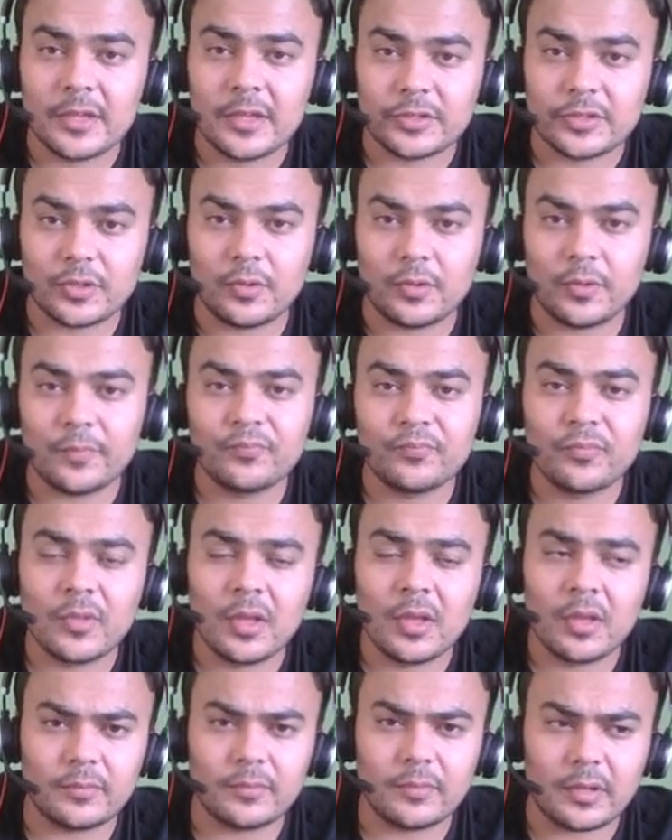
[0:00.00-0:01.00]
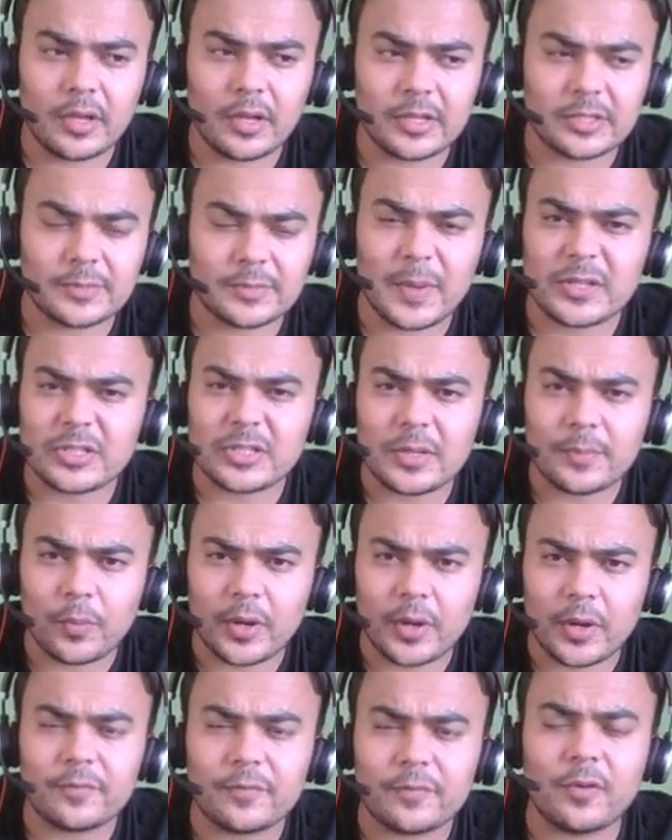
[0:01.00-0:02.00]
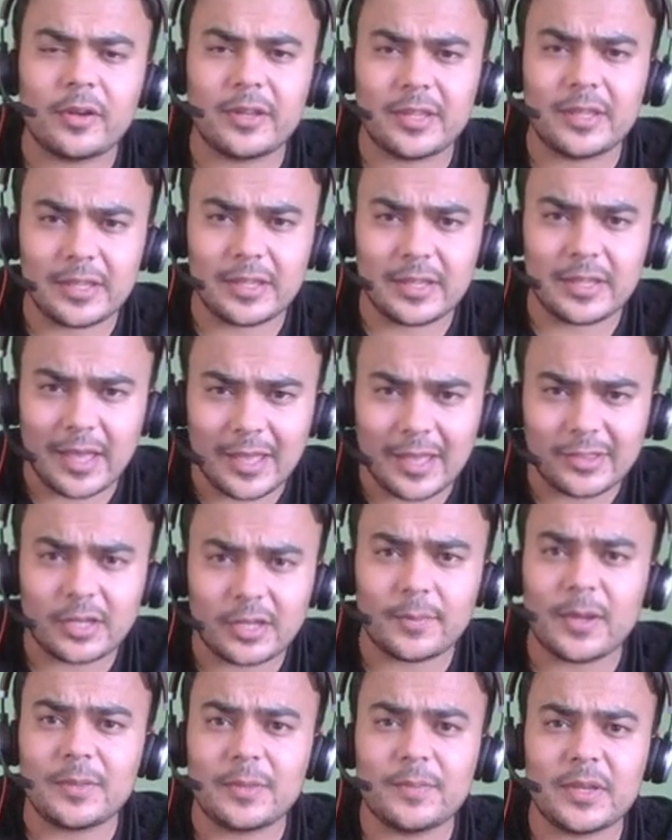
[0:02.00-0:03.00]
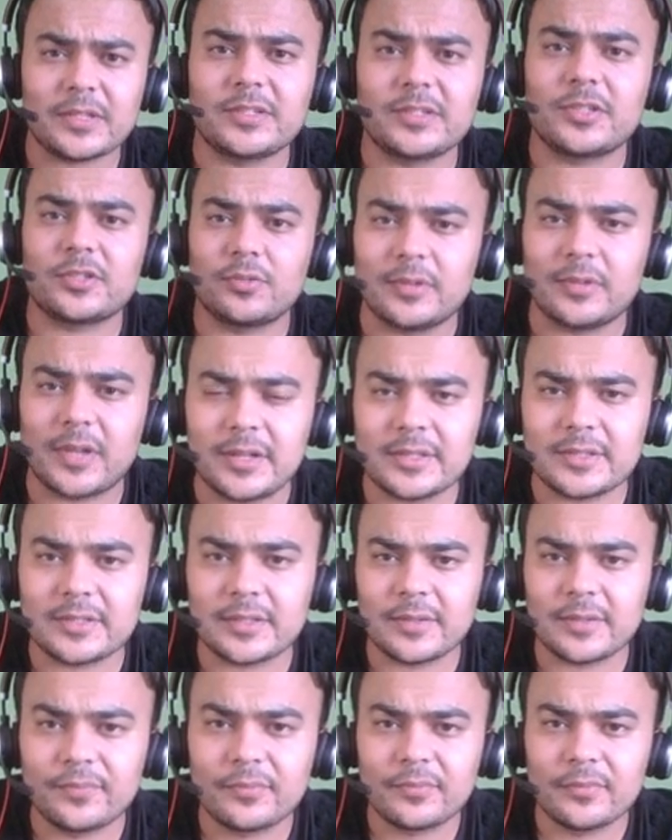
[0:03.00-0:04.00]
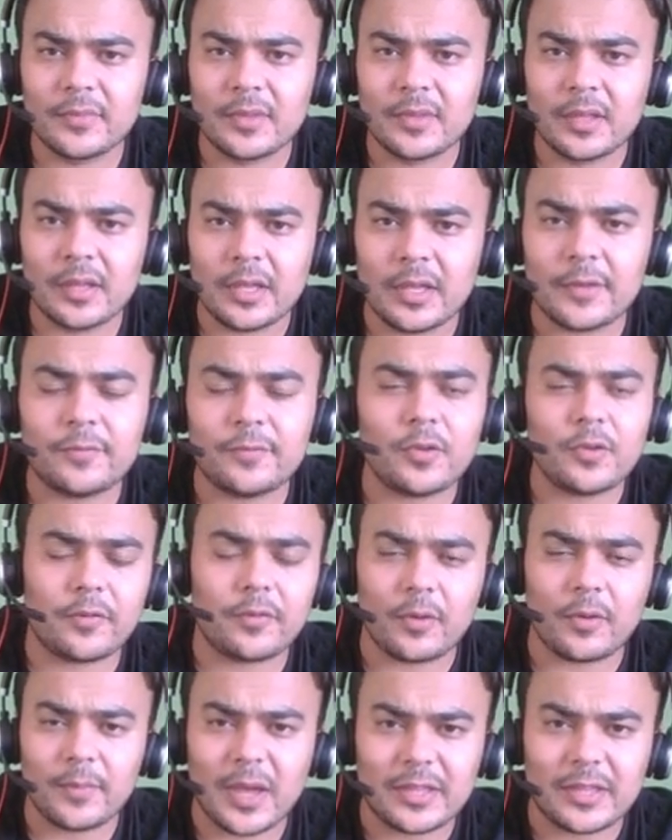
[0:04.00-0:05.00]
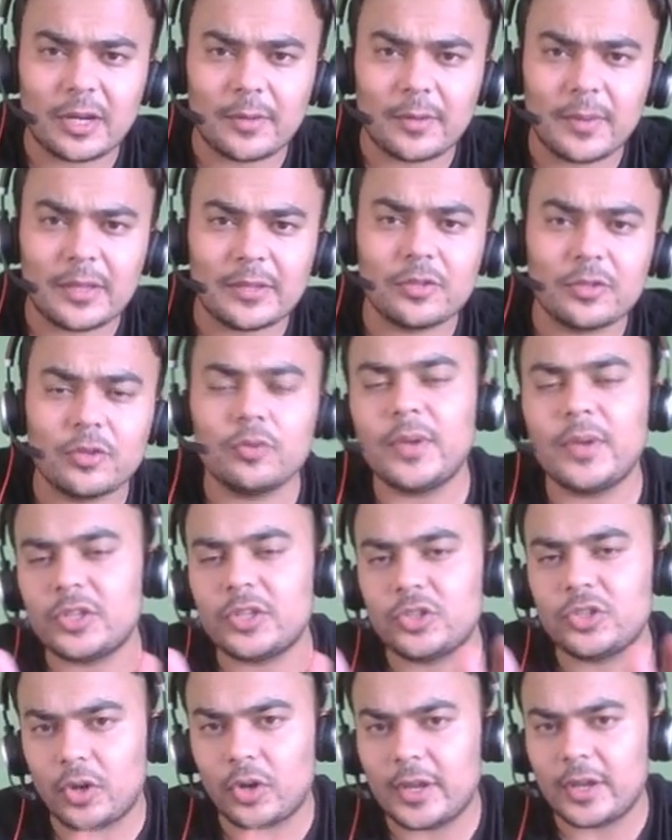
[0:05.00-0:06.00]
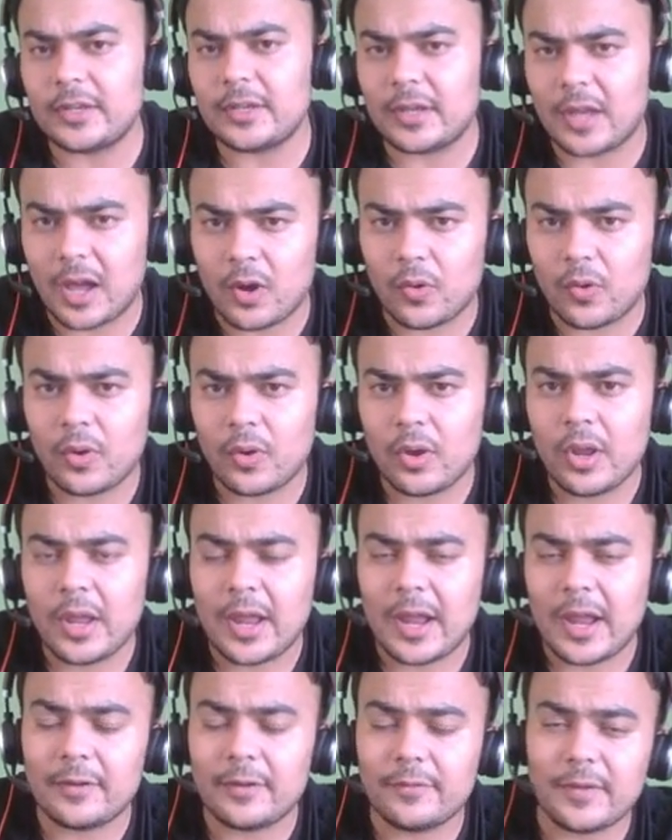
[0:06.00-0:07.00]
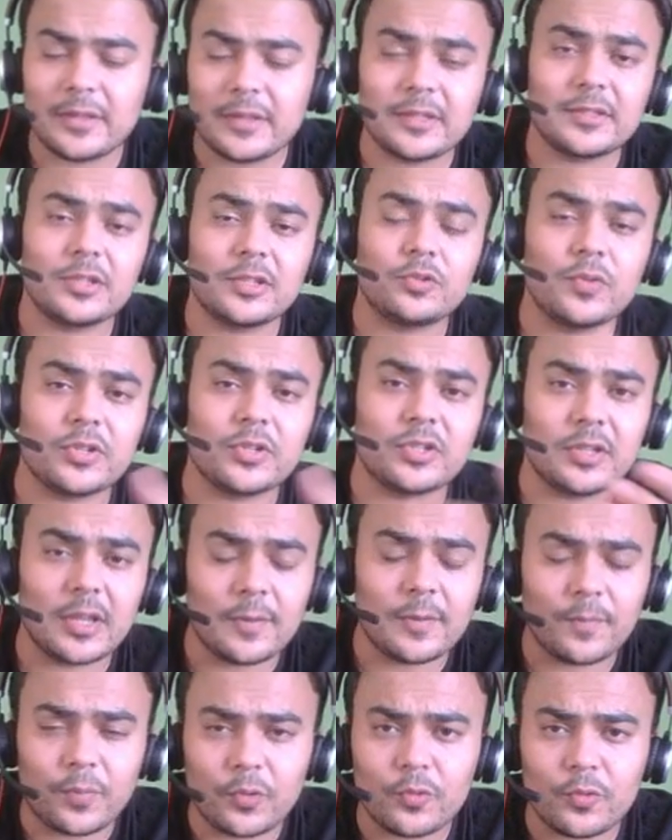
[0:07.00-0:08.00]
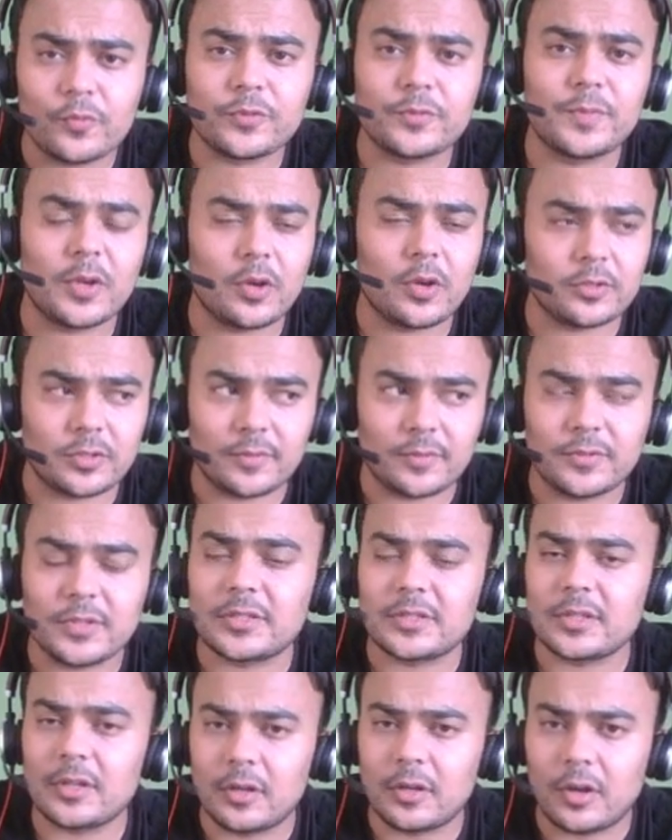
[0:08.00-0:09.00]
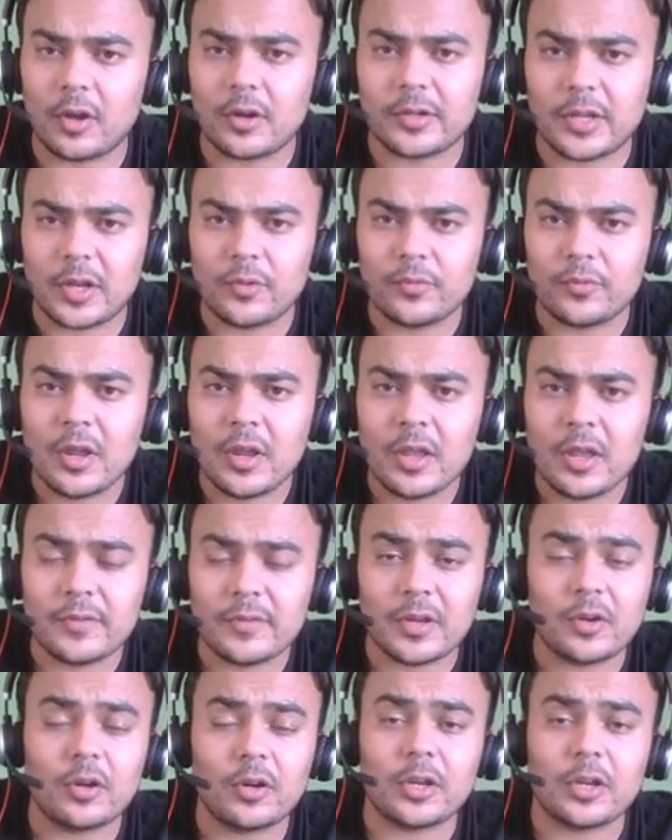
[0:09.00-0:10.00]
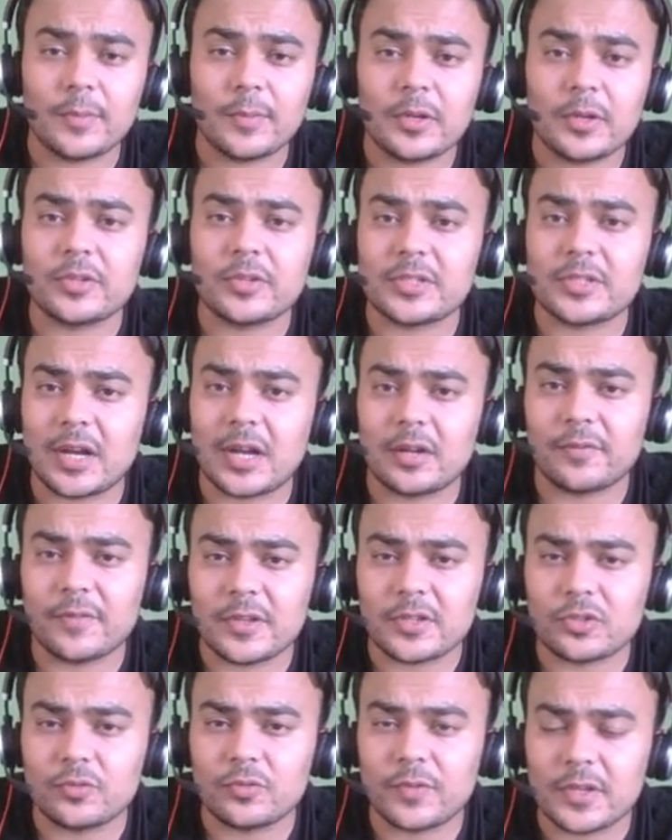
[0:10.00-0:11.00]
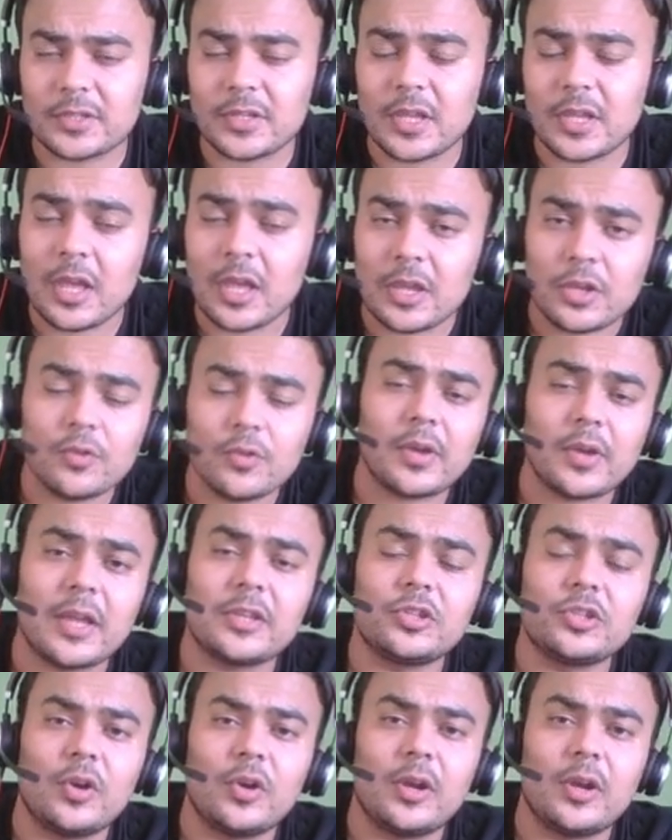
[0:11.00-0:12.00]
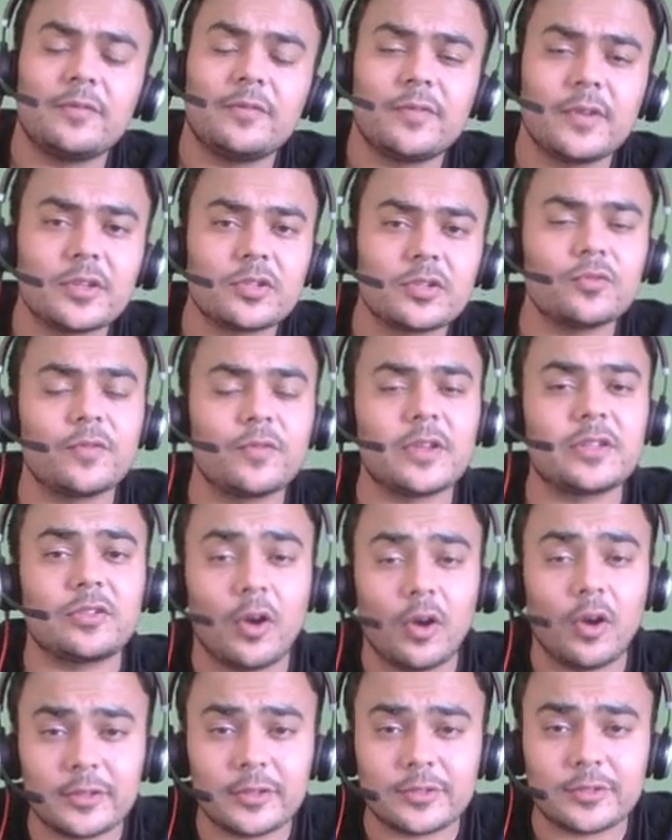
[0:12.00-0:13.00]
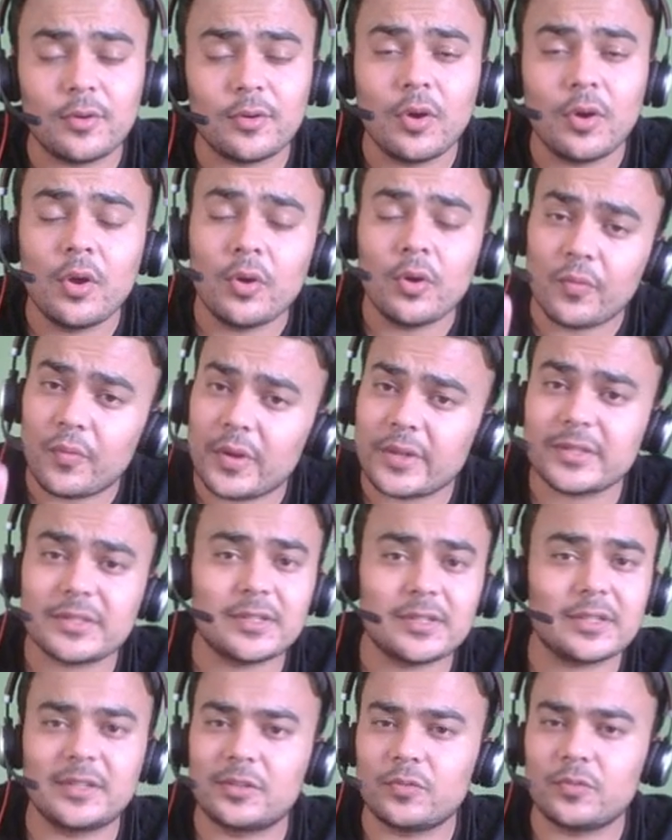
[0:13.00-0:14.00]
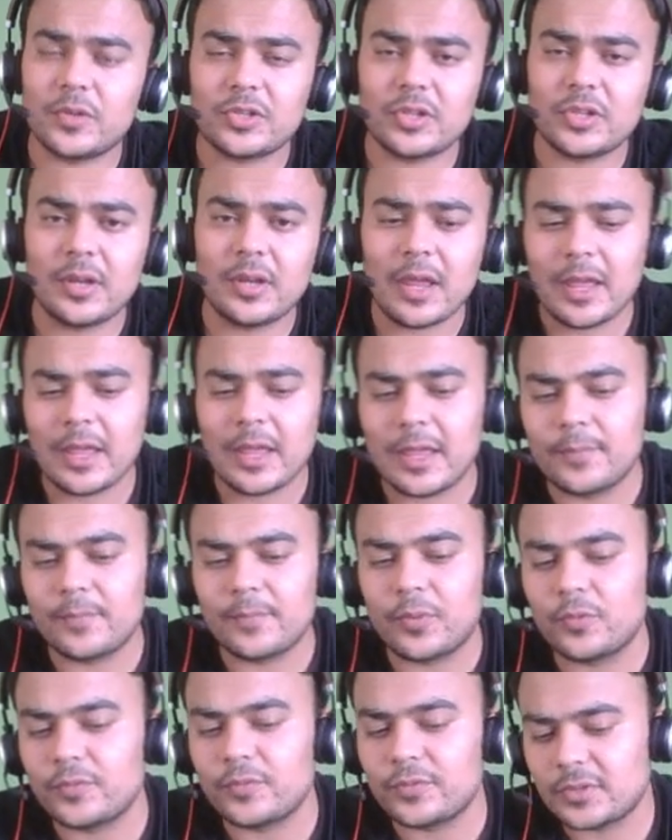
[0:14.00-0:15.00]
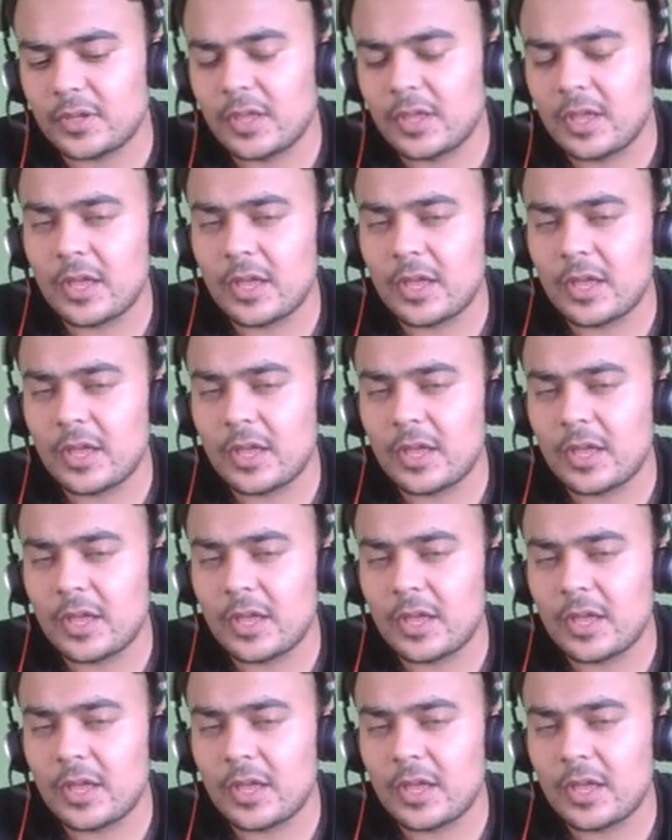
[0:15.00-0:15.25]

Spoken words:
So a special point for Hyderabad based students, if you are from Hyderabad, you may join now, and when the situation improves because of this lockdown, we are not able to start face to face, you can join face to face also once the situation improves.